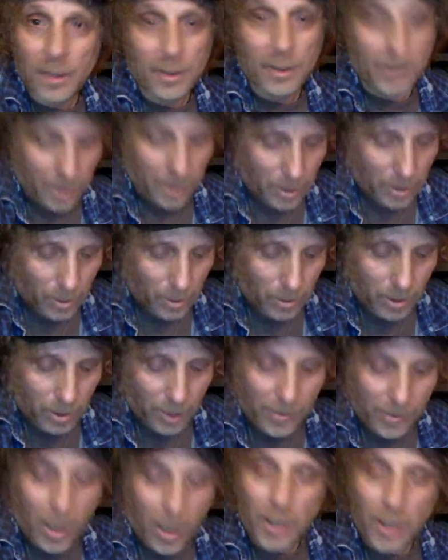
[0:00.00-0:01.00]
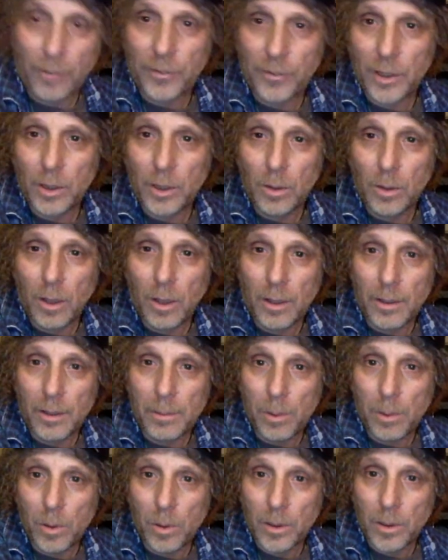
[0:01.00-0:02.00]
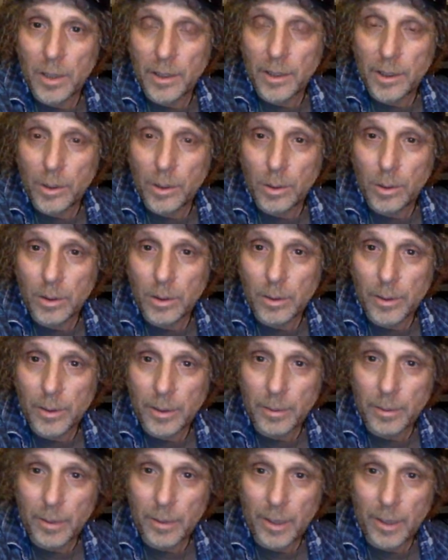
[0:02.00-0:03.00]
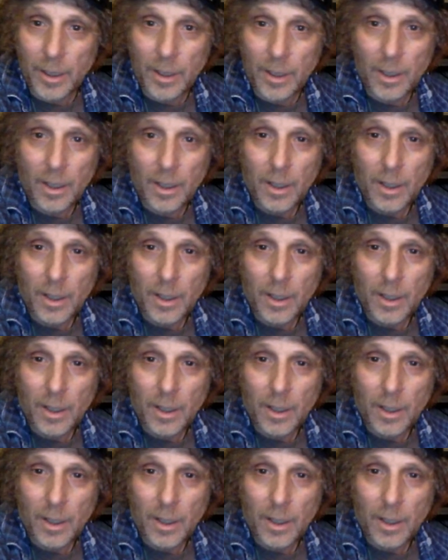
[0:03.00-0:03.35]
a few on the board that tours with me,